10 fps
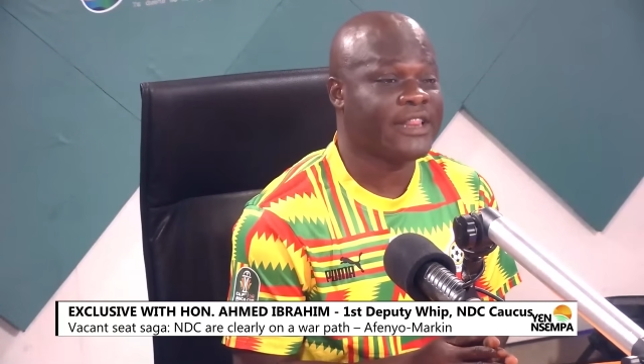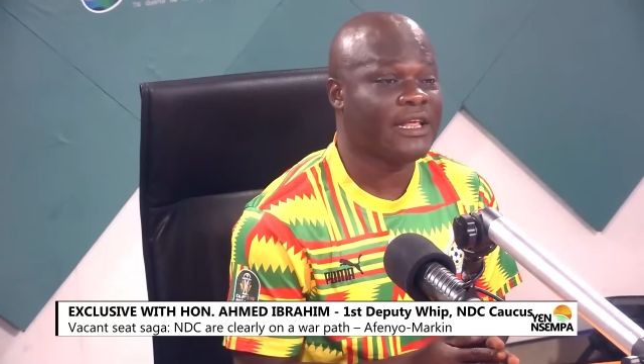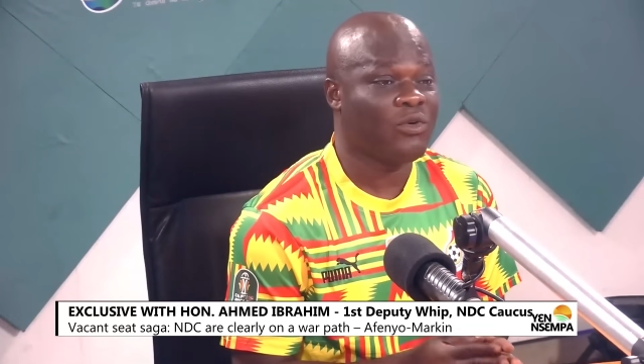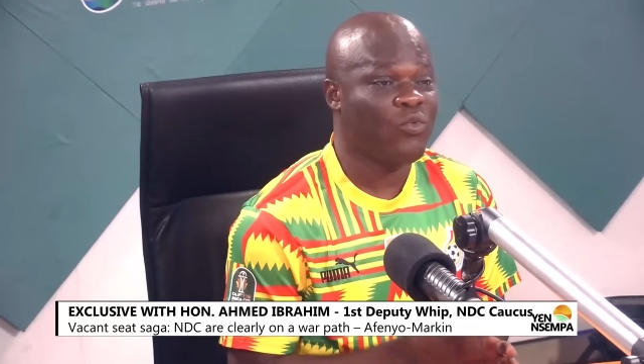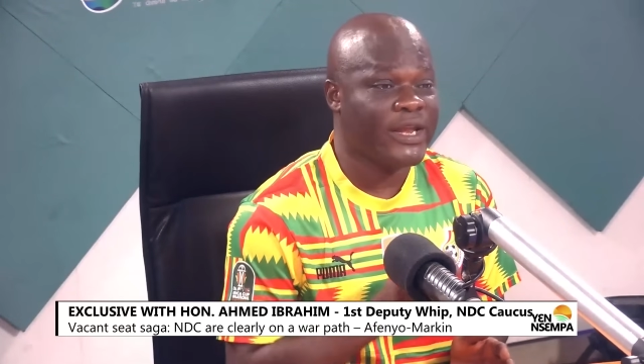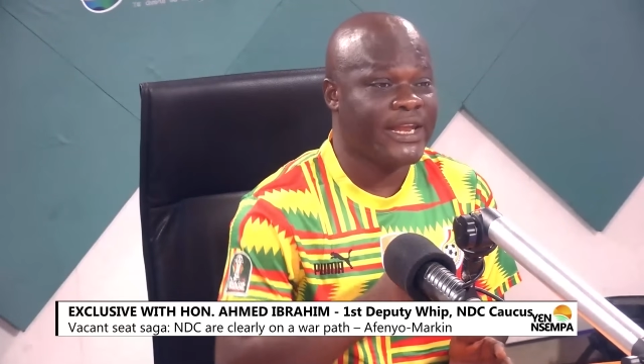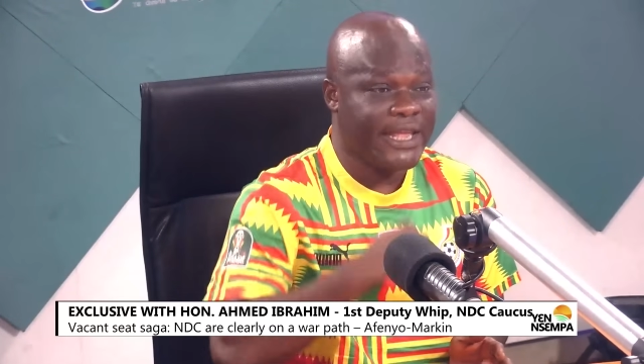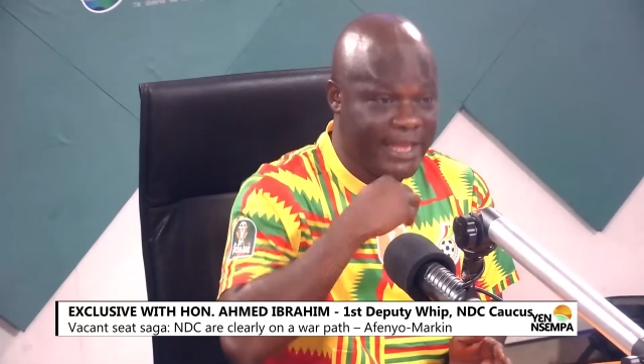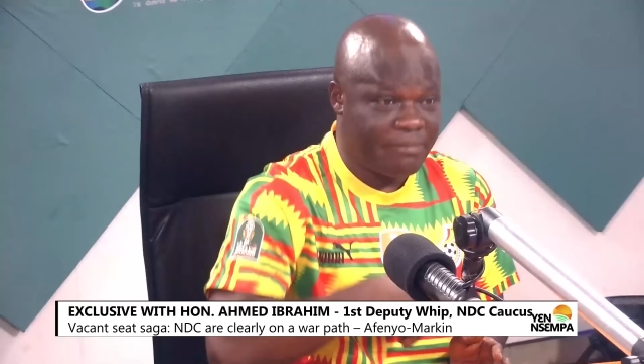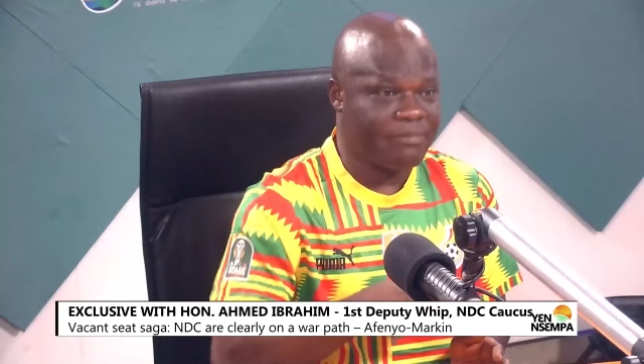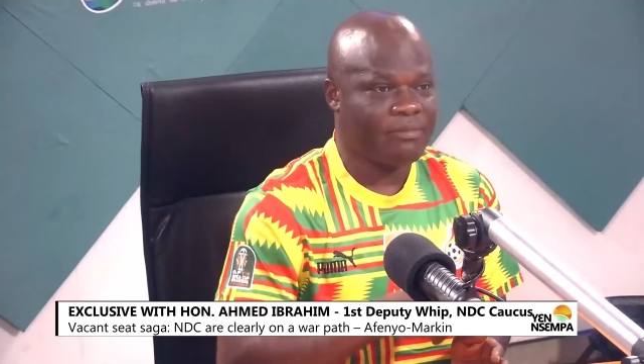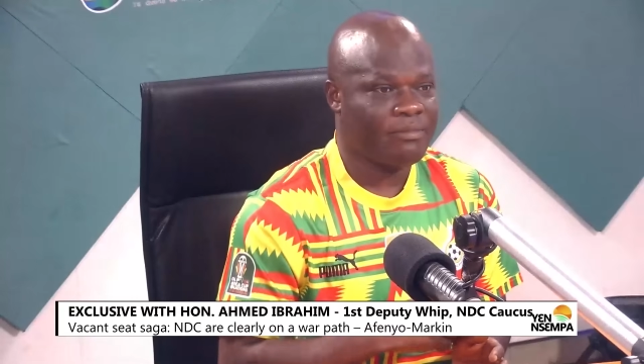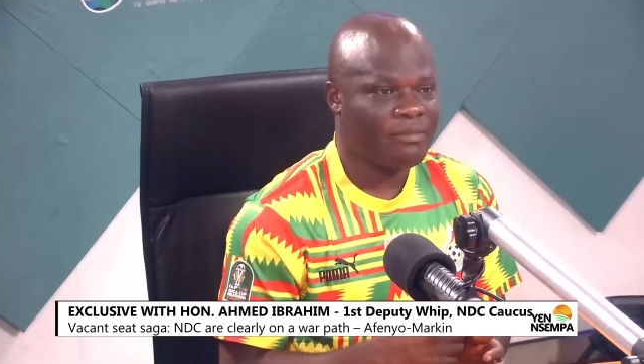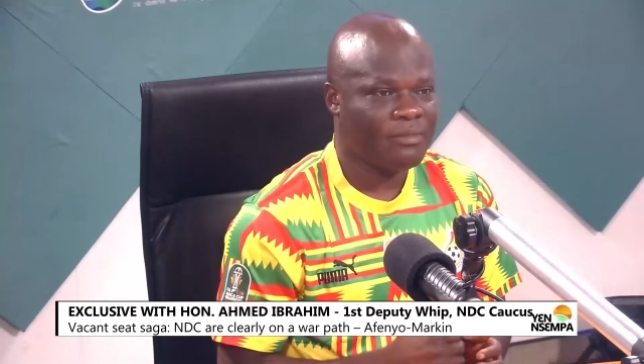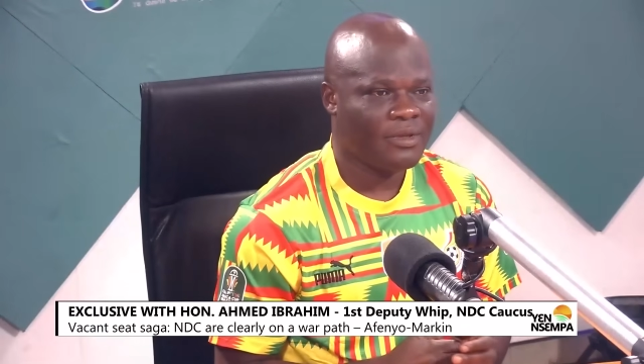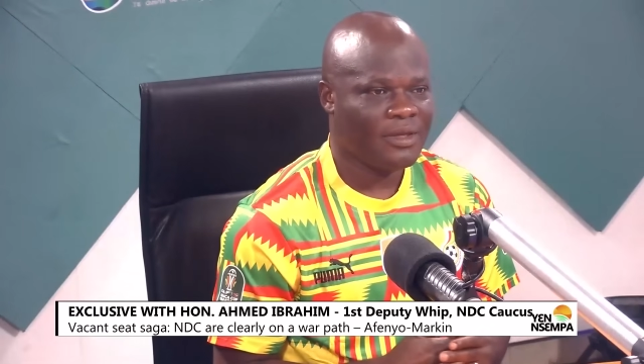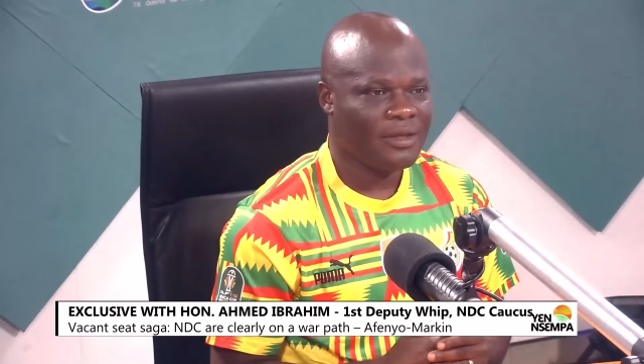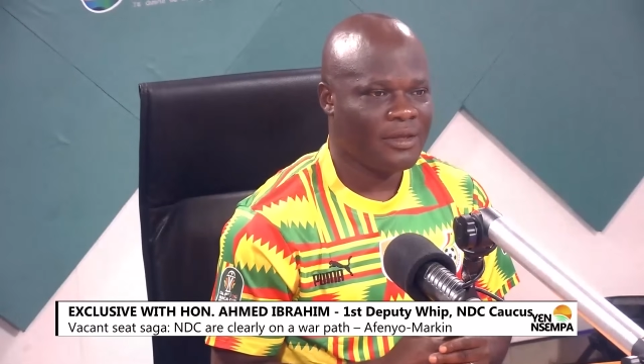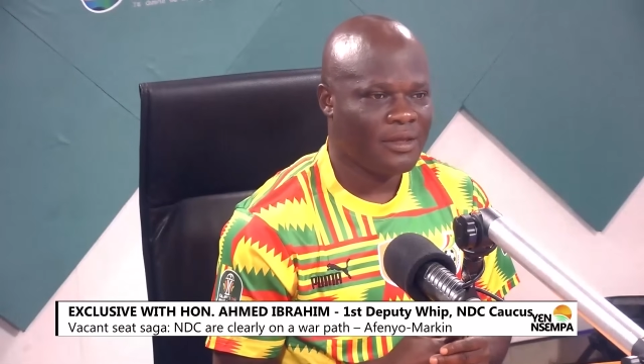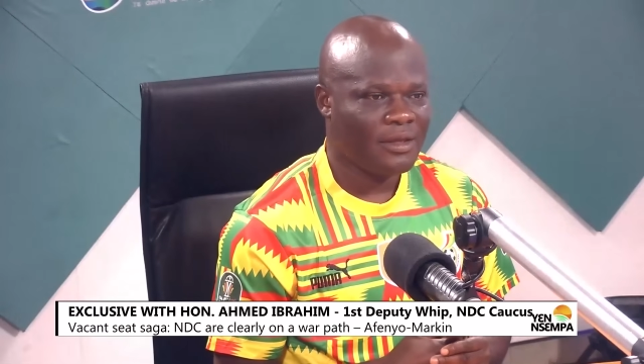think within him
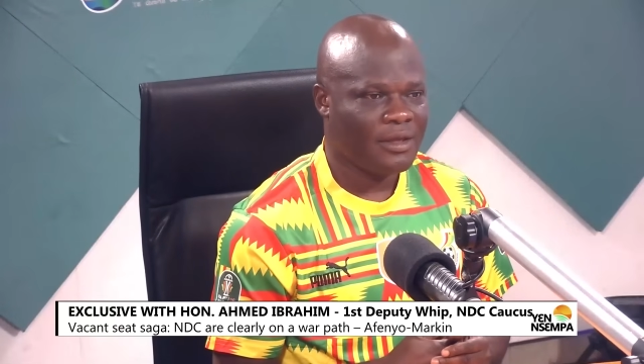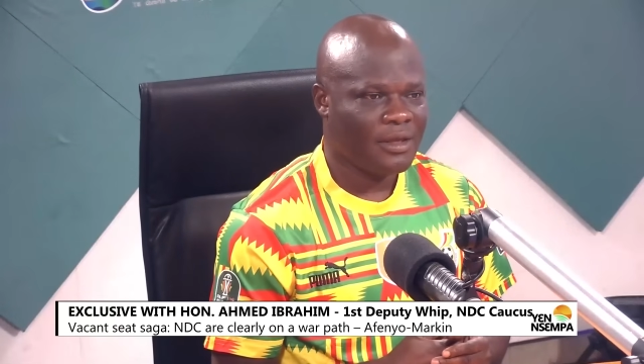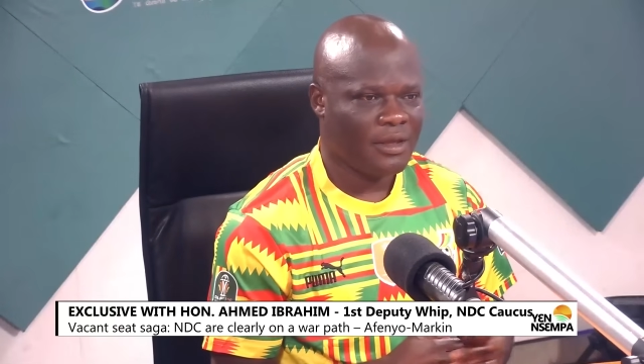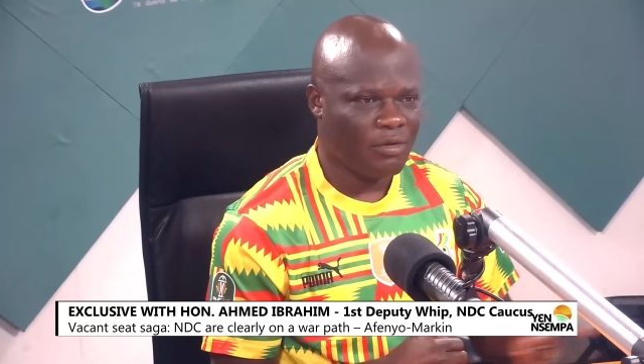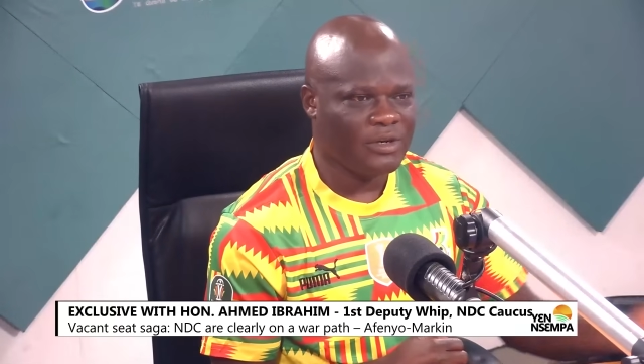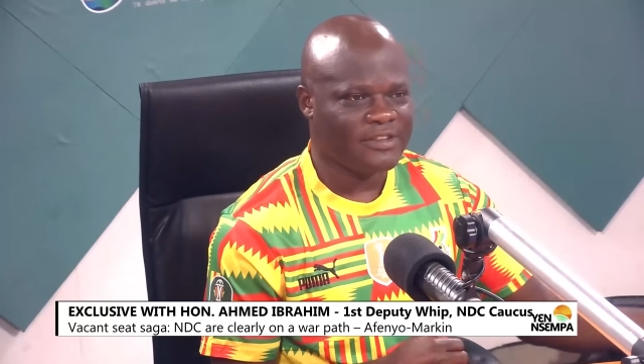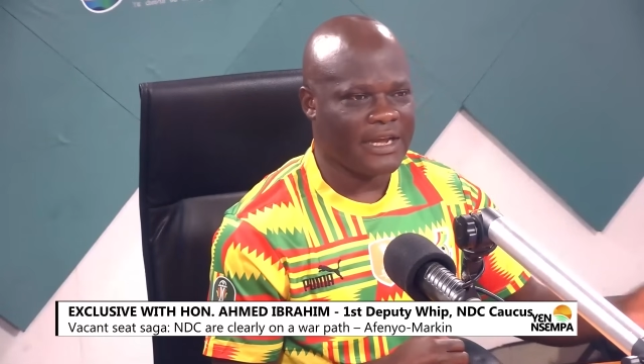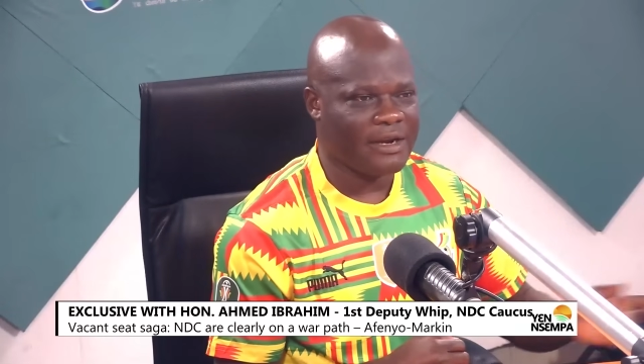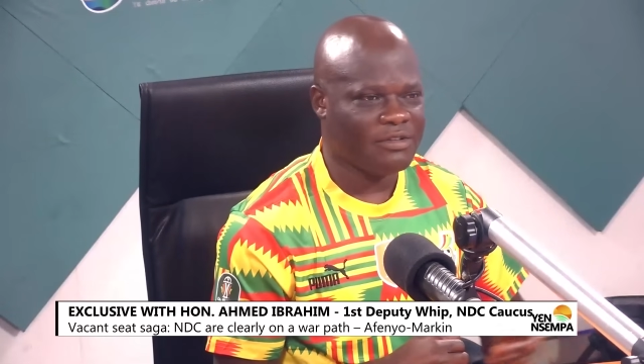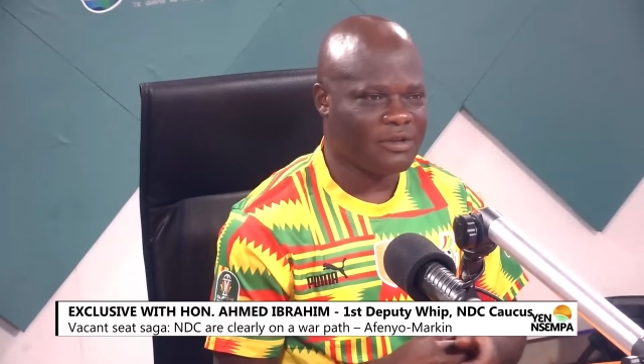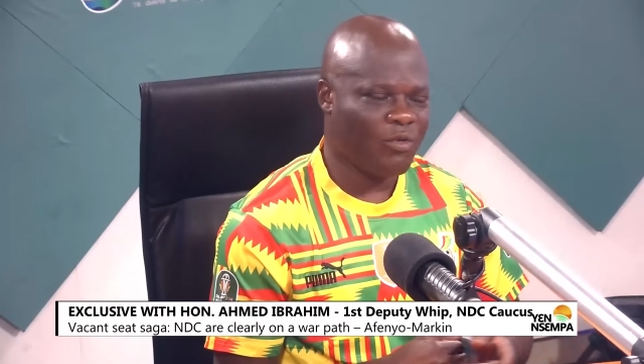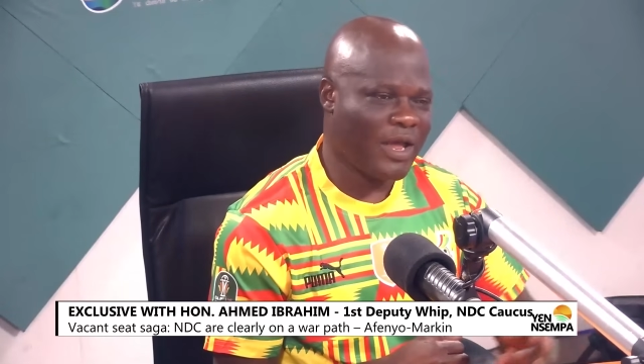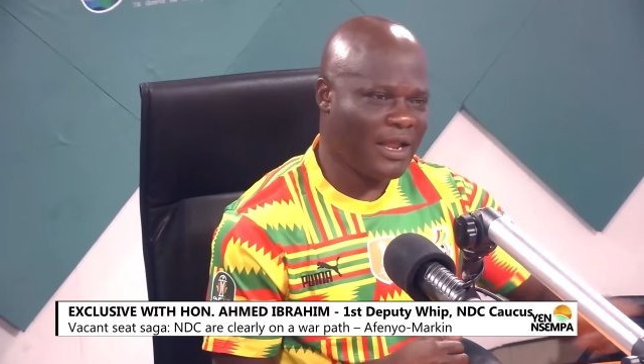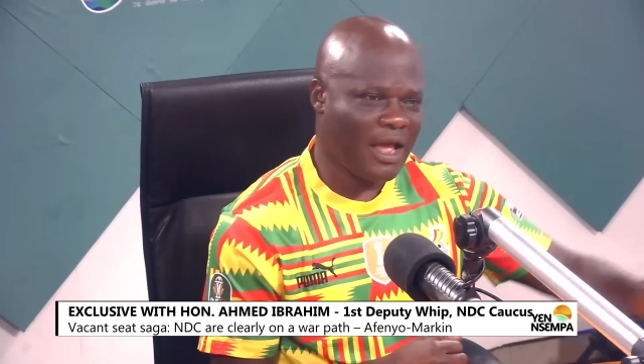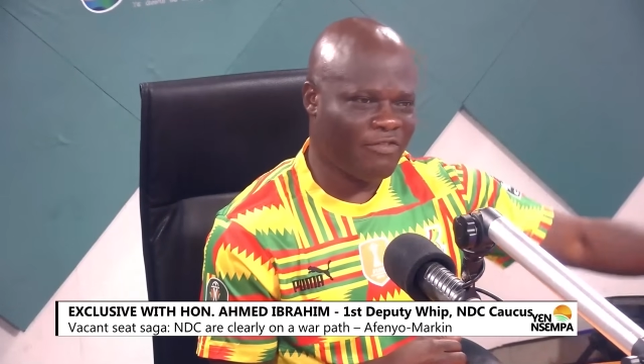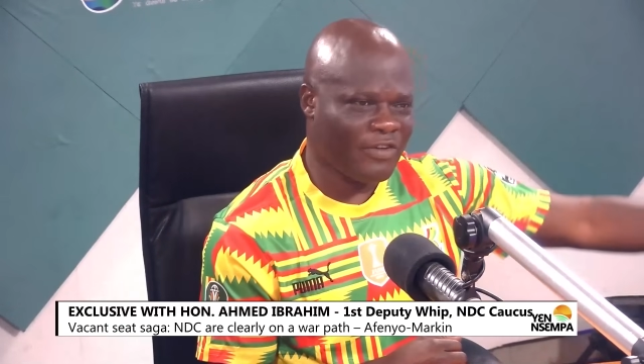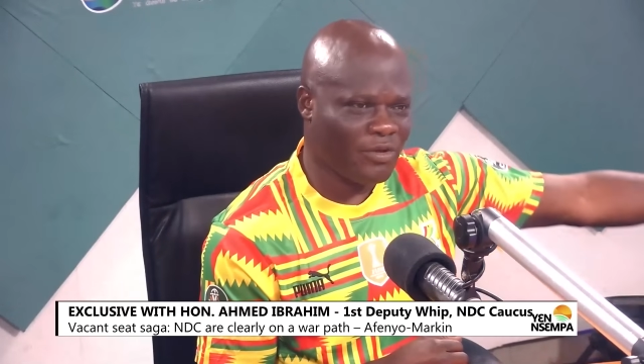he would disagree with himself.